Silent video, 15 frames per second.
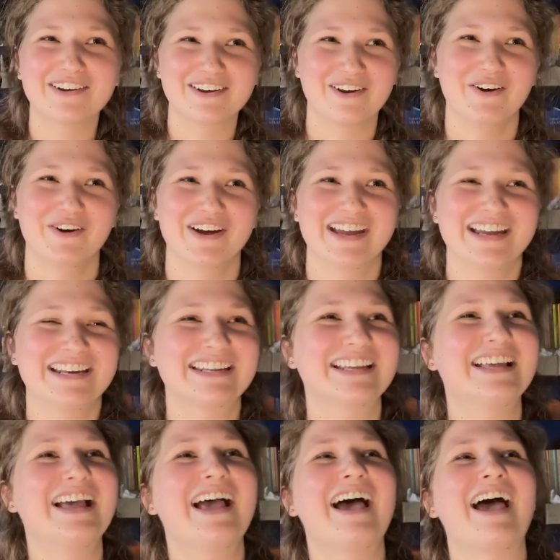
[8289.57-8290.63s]
annoyed
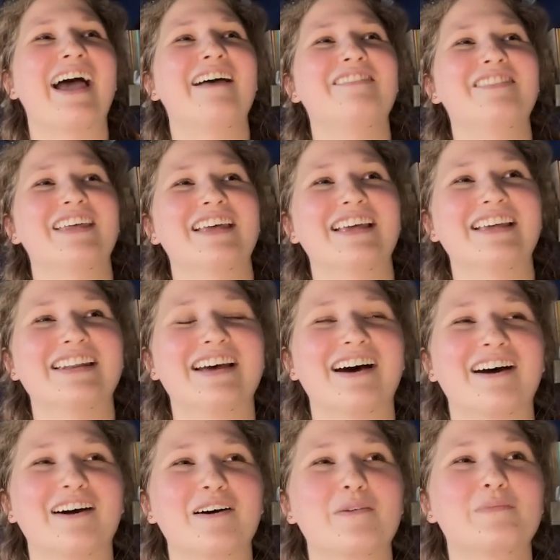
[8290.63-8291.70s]
and then
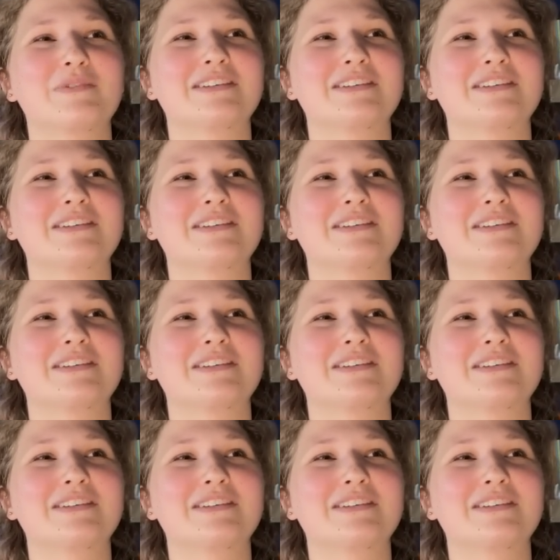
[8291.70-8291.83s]
um